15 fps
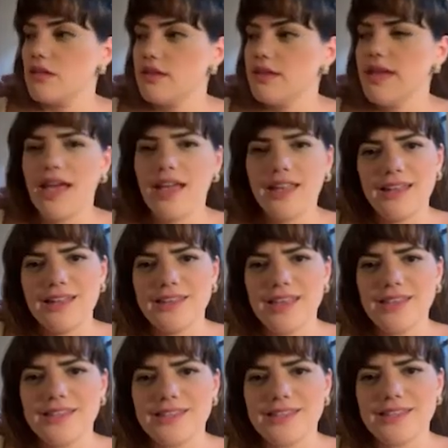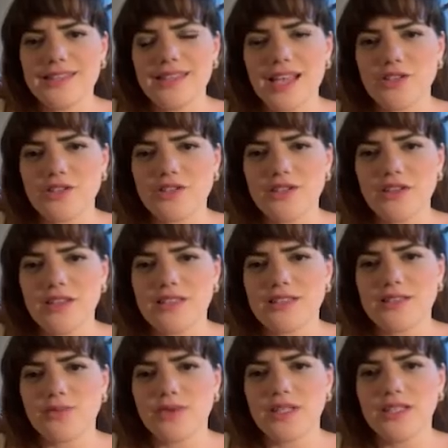Yeah, and
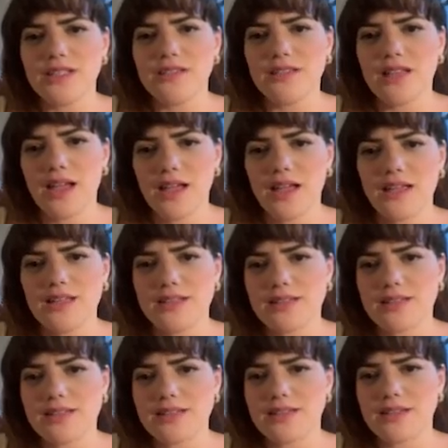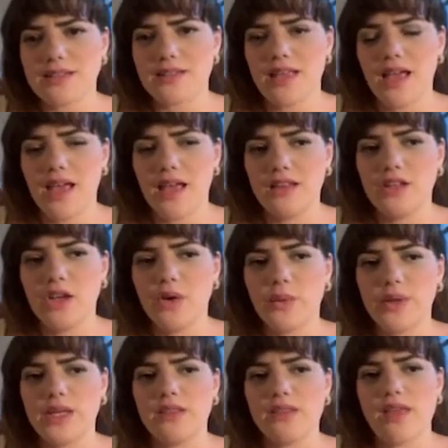it's really nice
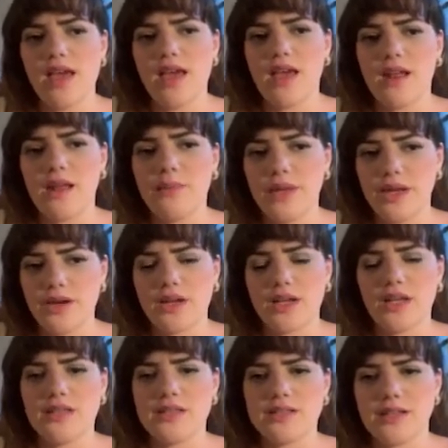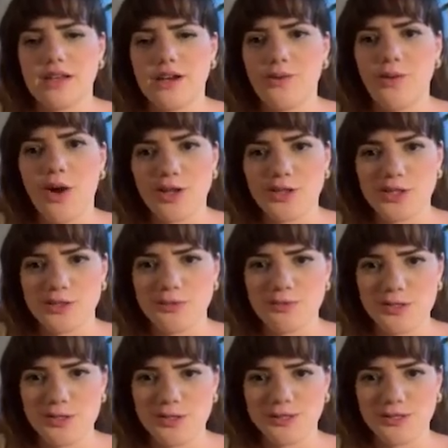knowing that Americans are watching
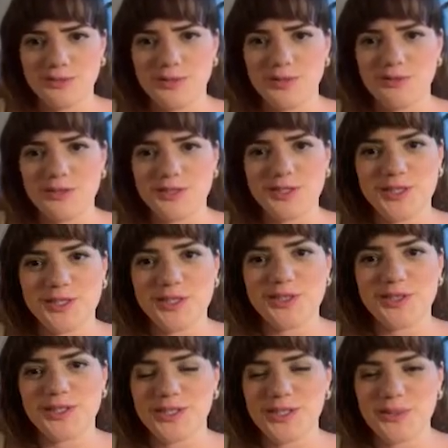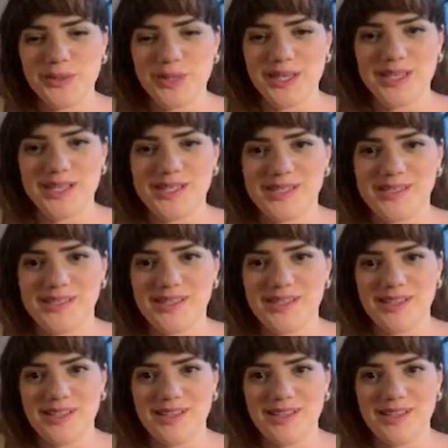Brazilian movies too, you know, because